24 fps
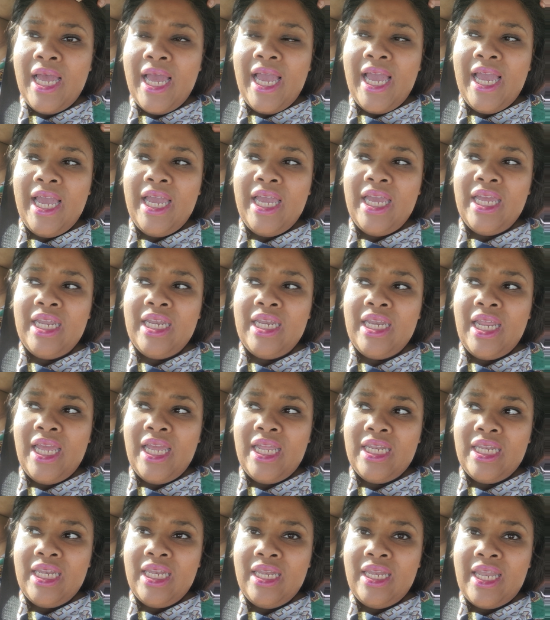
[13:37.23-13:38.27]
and
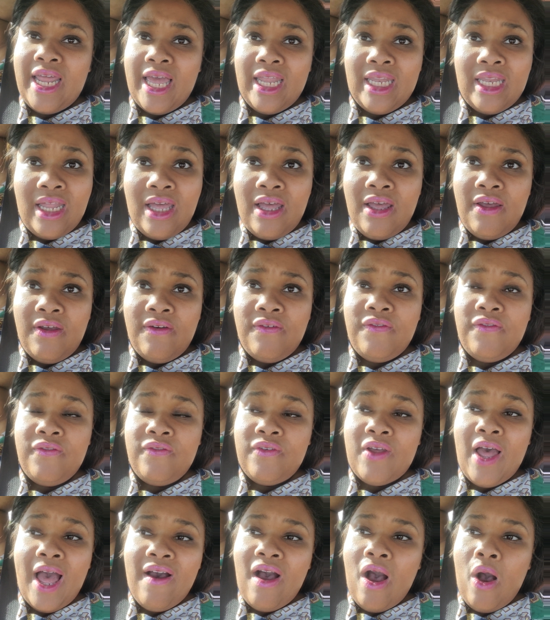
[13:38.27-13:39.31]
that love,
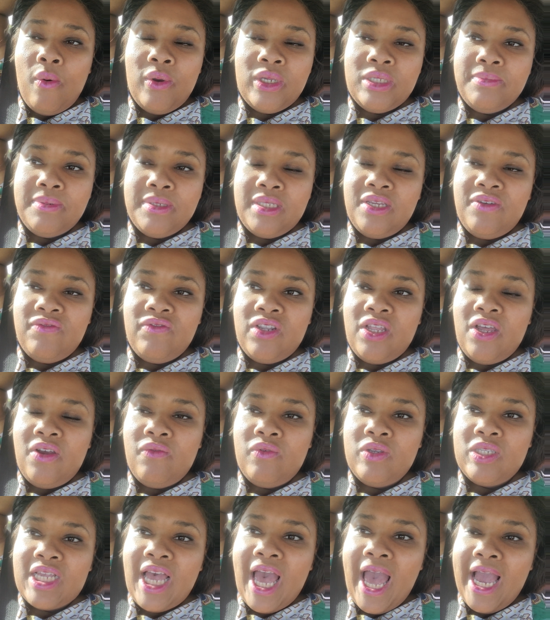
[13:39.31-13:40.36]
I always believe
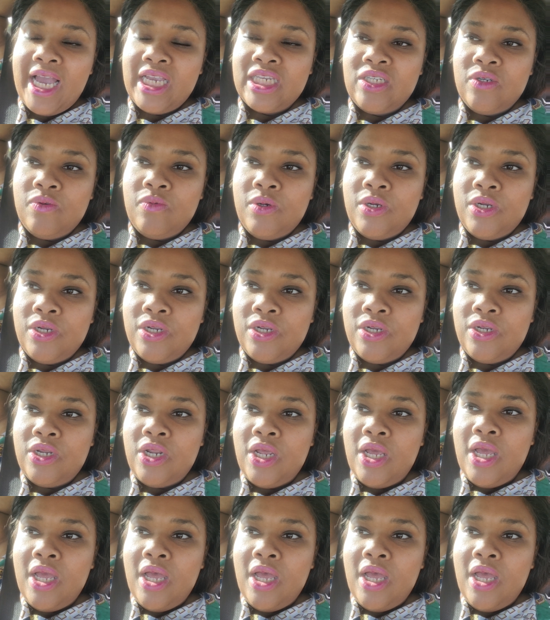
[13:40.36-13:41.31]
love was an action word.